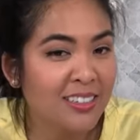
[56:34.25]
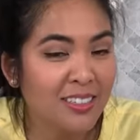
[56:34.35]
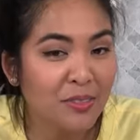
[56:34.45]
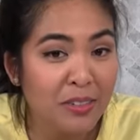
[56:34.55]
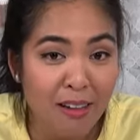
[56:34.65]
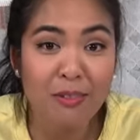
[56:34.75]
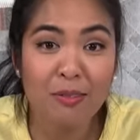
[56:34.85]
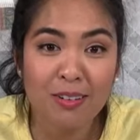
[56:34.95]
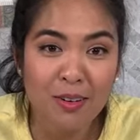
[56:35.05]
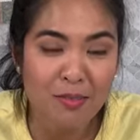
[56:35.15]
You never
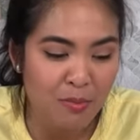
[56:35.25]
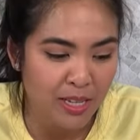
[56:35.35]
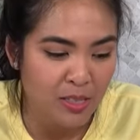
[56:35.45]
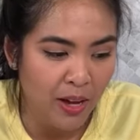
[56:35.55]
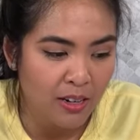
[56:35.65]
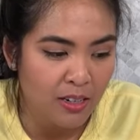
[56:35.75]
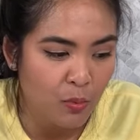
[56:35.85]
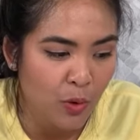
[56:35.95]
want to overmix batter.